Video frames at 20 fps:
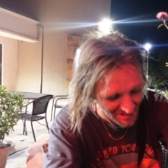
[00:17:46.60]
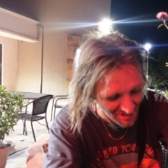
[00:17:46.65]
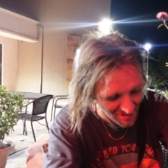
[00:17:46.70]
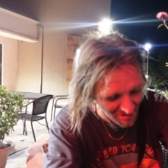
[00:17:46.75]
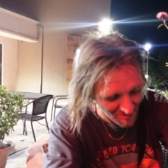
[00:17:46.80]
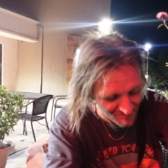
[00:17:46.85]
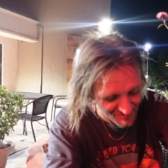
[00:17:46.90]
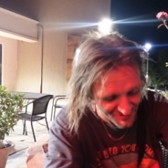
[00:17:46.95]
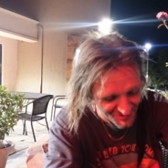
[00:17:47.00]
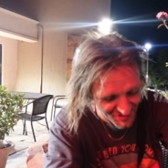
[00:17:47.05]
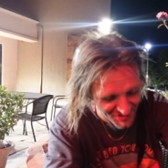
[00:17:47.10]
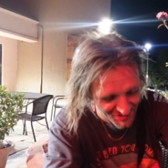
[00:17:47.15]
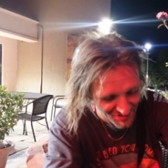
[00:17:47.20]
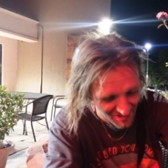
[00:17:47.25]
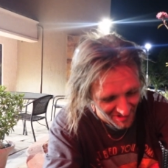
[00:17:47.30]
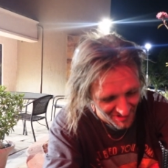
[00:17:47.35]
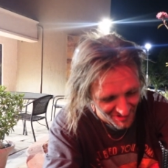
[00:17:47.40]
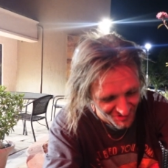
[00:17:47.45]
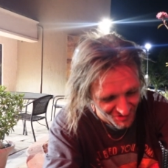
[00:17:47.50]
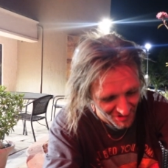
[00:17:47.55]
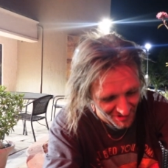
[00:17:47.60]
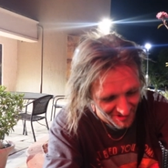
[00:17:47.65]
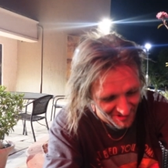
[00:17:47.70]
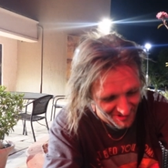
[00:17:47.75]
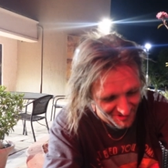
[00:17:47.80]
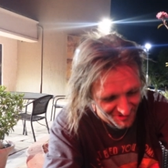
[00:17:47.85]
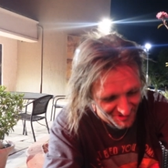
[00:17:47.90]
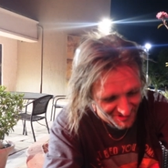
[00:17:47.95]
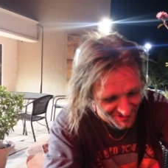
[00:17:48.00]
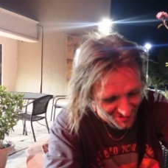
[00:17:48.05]
hopefully detoxing in
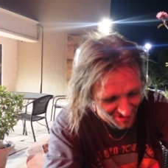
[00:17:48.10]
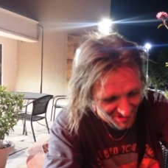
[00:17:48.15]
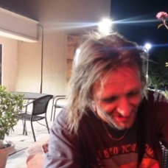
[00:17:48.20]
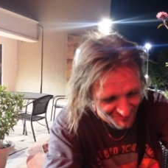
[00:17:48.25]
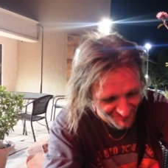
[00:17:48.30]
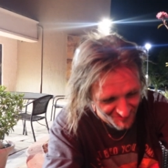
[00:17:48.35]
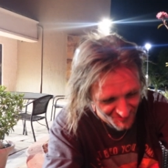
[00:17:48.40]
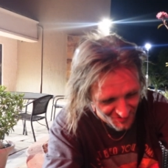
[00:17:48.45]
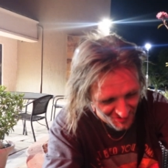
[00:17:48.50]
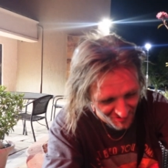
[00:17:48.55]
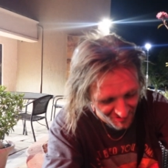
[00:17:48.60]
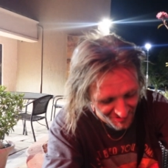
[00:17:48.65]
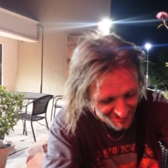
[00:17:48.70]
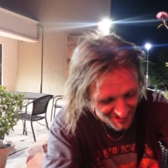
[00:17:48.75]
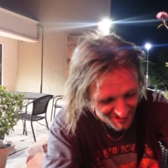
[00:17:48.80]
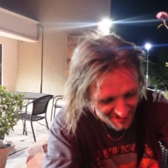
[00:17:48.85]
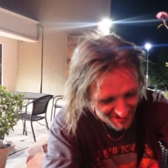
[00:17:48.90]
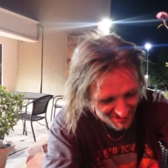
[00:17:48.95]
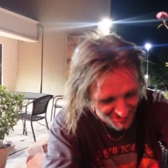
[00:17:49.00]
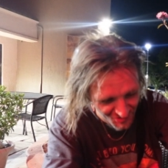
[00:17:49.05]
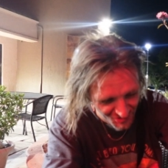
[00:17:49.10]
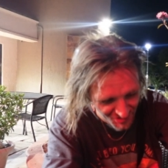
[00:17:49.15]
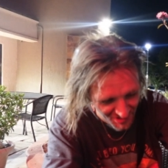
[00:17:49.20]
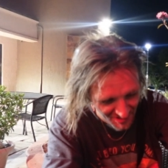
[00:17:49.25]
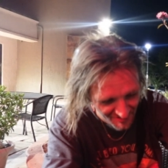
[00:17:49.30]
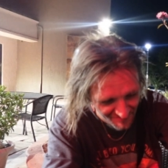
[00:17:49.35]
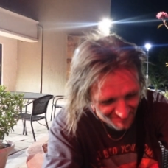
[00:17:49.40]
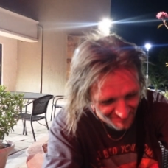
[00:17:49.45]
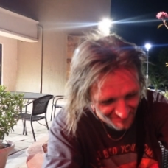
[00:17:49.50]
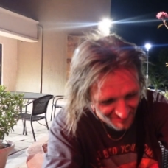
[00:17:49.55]
a detox facility
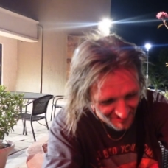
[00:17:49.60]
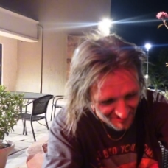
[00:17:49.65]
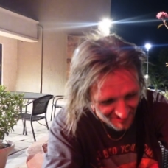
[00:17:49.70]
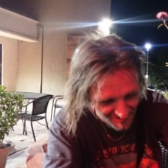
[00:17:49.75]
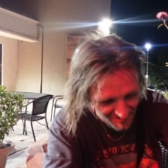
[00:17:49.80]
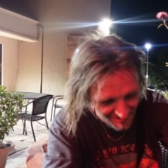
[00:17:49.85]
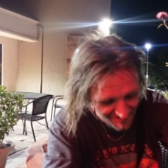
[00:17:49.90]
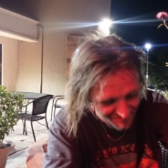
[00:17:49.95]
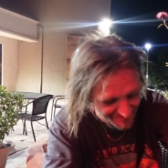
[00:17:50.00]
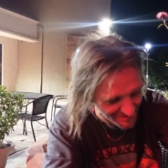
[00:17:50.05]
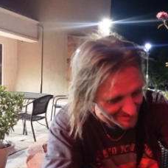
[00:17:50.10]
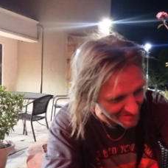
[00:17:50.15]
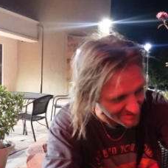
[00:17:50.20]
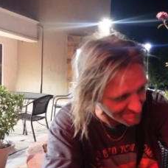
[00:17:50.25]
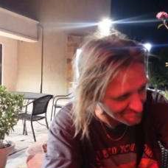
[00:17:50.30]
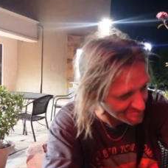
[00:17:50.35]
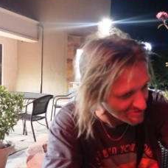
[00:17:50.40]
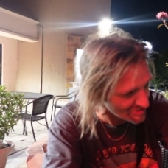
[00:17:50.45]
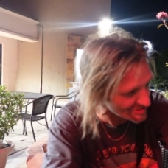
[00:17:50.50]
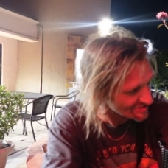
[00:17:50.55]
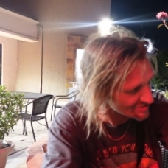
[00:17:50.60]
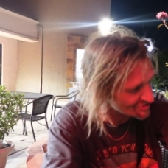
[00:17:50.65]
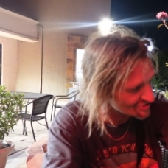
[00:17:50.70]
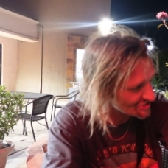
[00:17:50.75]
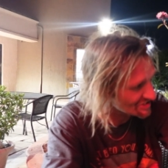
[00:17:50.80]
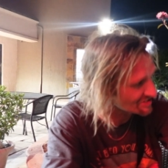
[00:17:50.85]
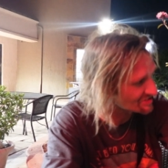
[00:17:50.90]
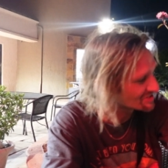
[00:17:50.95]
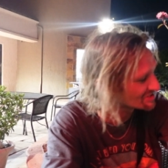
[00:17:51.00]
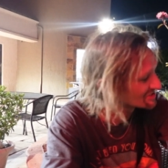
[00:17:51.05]
instead of a fucking booking
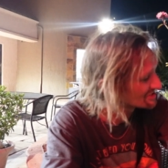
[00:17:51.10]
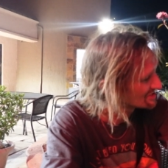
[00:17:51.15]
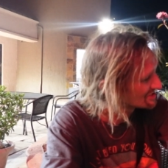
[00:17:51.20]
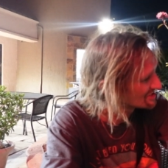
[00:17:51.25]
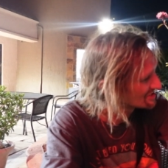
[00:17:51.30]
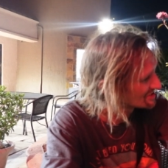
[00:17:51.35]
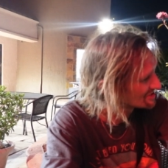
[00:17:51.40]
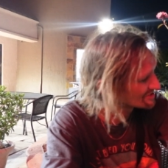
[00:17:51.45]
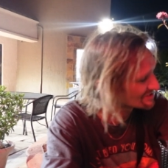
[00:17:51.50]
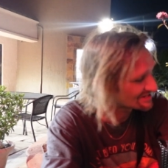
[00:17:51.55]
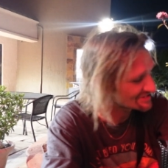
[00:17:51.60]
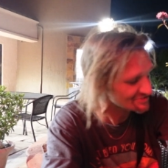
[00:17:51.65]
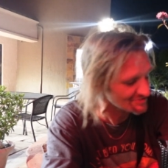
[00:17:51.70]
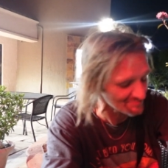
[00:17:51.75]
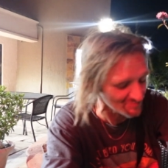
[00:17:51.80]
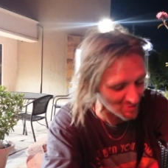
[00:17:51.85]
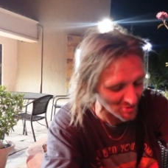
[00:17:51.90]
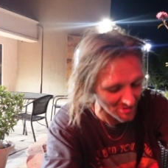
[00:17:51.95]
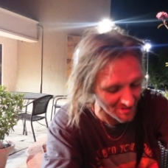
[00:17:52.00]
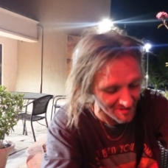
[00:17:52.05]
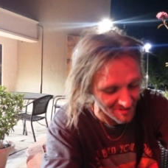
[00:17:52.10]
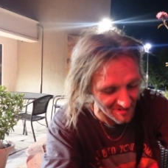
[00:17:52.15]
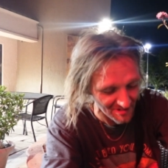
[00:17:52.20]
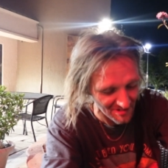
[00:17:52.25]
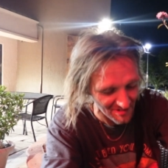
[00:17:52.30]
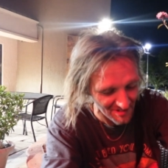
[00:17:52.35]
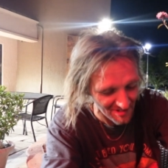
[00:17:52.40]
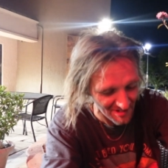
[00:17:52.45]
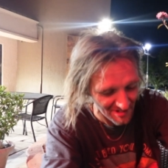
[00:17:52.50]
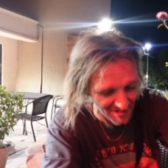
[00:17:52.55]
cell. That's important
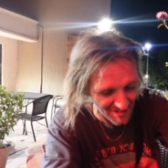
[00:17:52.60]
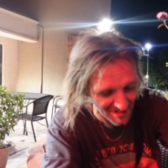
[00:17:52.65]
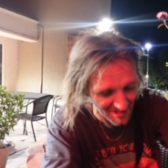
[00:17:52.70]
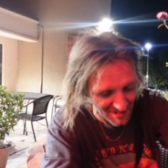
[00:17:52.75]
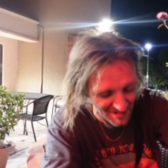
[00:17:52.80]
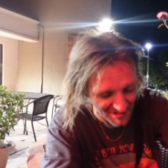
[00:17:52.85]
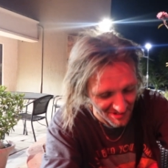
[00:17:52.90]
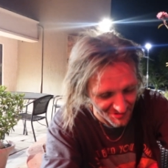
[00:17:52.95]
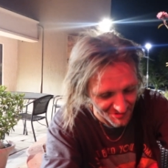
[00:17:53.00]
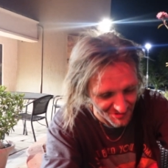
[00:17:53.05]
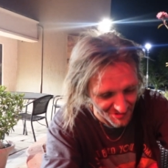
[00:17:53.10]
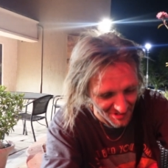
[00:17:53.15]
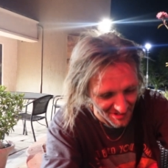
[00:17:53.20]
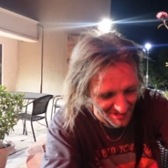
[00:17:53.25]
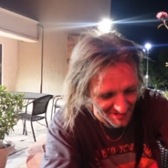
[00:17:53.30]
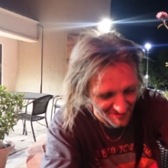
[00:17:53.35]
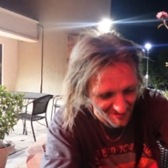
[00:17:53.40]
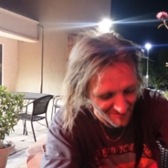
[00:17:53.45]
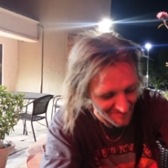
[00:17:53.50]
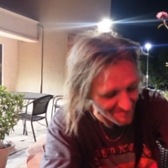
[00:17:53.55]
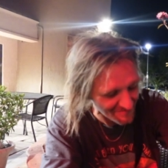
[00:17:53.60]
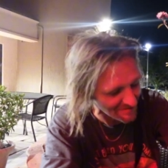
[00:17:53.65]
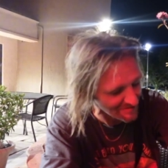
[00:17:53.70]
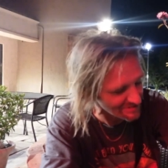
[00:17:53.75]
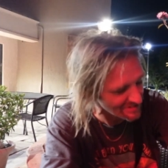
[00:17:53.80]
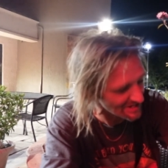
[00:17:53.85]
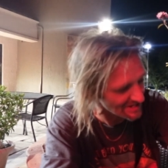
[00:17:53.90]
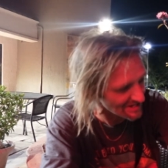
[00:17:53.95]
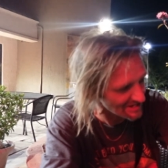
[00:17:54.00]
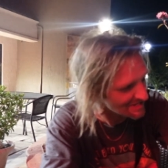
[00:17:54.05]
because
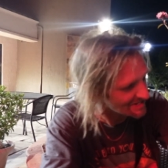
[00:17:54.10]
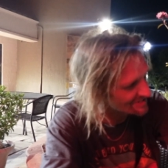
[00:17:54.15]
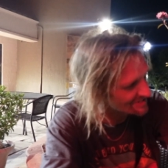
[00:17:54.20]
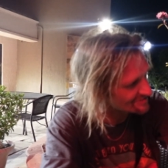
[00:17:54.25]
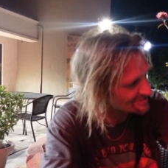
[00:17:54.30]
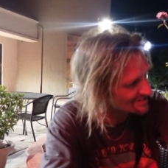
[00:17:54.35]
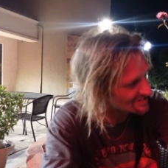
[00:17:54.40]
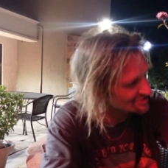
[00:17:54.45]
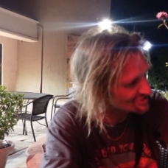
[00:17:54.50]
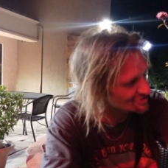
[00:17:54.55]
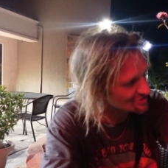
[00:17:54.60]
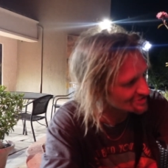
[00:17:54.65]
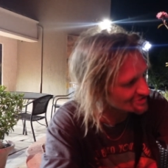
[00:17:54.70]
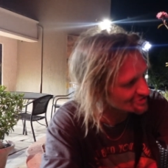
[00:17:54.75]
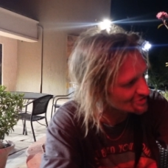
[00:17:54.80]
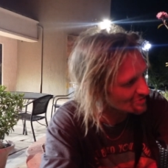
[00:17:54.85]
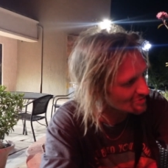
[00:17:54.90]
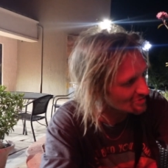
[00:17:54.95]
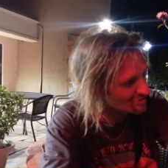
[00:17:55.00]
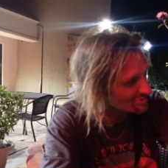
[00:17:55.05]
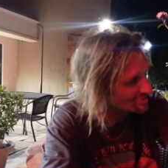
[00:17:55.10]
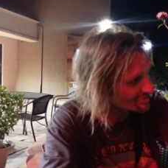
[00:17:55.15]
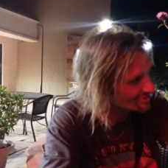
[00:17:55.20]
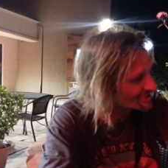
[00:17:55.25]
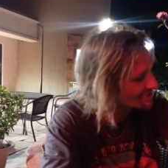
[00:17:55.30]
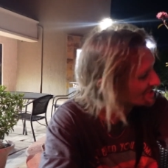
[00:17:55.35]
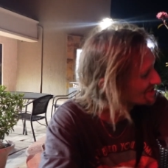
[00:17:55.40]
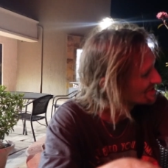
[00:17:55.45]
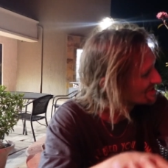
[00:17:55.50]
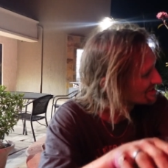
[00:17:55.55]
I hate that shit. It's so cold.
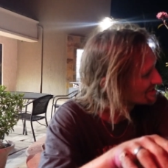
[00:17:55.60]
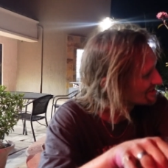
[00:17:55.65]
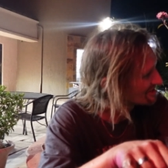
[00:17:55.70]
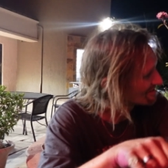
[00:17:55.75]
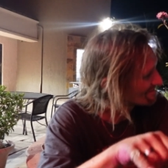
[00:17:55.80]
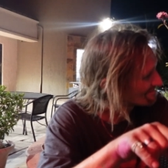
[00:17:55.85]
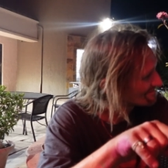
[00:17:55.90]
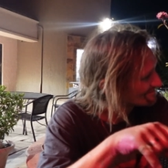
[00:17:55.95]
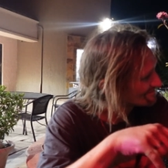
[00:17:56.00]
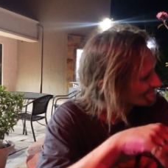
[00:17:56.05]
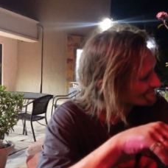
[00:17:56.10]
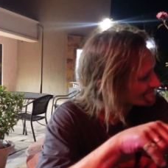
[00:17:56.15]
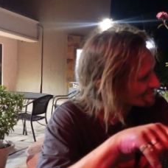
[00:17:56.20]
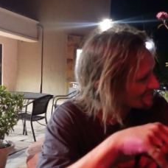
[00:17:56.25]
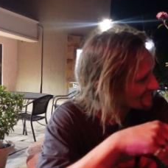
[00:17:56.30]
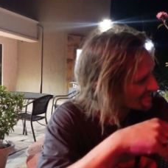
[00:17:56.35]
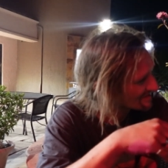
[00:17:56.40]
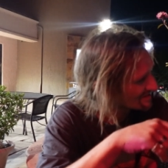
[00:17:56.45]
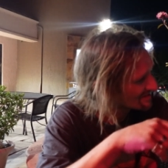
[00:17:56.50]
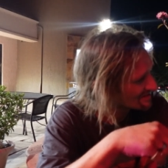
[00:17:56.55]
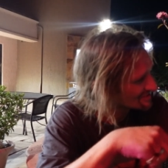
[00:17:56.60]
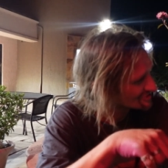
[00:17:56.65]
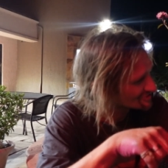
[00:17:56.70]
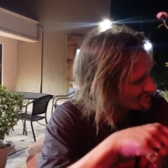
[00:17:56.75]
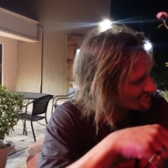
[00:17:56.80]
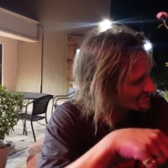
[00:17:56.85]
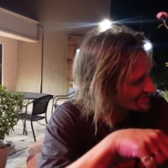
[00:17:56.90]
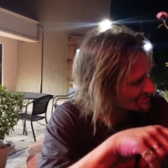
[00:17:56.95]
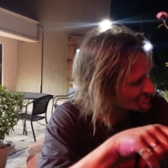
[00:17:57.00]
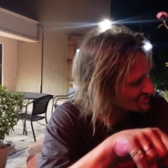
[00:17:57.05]

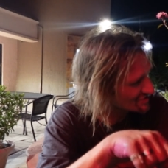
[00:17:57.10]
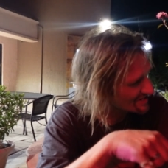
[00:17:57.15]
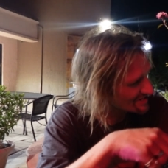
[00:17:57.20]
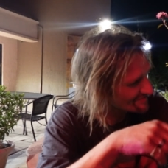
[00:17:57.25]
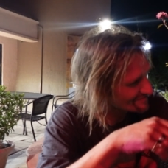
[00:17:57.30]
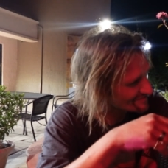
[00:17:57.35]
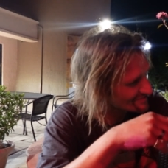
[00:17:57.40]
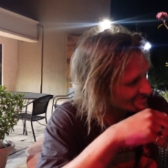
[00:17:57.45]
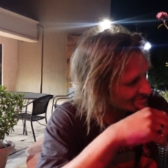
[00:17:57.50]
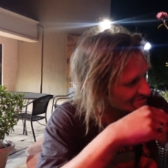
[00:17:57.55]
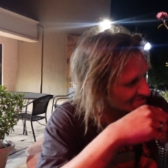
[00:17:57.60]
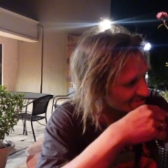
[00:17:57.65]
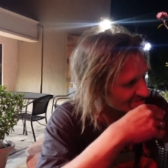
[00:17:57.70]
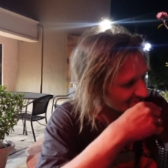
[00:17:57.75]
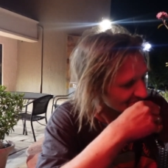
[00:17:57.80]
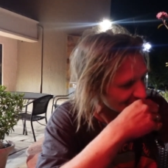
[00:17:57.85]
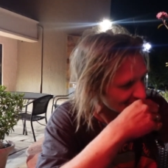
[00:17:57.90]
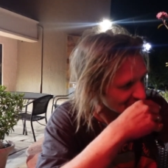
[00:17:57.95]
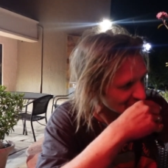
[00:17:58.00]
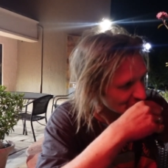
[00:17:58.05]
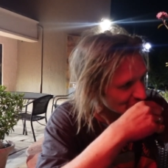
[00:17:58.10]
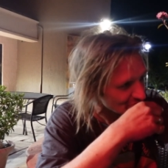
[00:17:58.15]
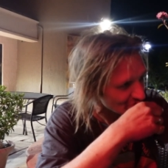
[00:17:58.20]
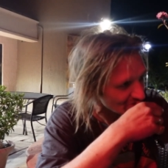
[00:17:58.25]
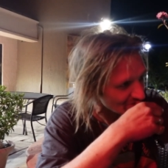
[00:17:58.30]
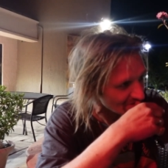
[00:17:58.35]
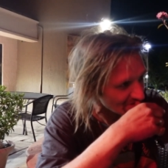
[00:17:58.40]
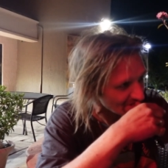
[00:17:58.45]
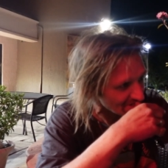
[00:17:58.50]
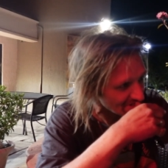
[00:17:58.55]
So that's kind of in the near
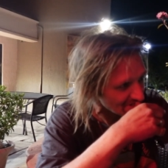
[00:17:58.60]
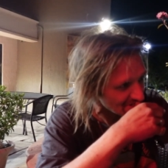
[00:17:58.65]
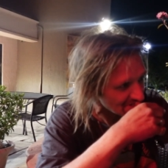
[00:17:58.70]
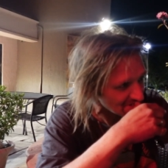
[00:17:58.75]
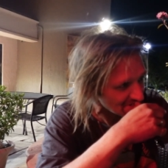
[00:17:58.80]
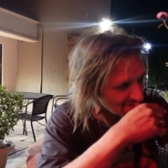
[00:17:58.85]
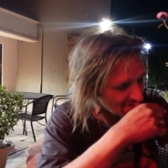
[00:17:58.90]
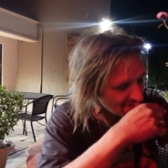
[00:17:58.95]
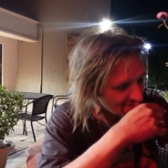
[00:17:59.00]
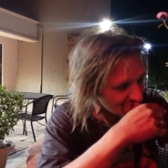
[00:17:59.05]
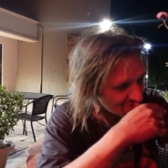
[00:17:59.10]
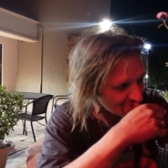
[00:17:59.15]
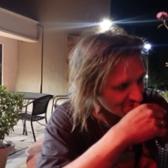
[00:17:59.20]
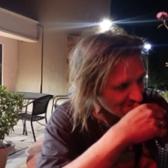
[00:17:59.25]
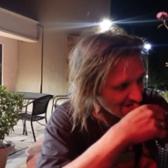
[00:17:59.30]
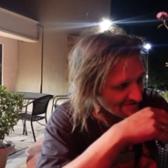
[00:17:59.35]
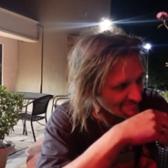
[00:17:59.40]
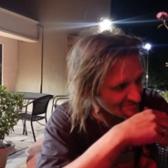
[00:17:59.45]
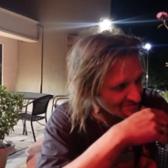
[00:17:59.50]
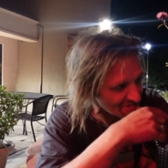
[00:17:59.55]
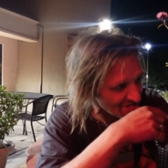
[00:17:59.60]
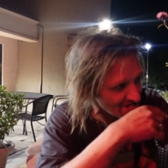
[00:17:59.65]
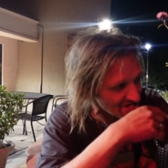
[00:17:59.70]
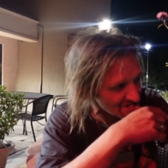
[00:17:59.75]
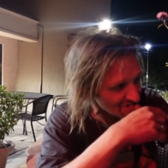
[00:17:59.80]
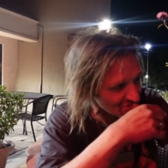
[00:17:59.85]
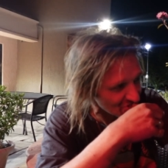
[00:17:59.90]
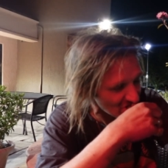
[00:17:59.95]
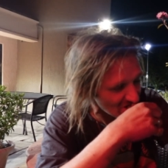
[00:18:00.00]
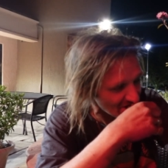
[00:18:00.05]
future, you know. It's just every
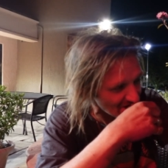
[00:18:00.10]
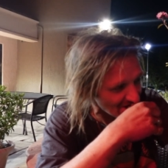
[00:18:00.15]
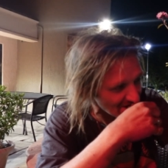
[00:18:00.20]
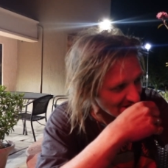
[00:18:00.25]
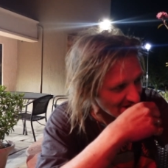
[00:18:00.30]
day it's like I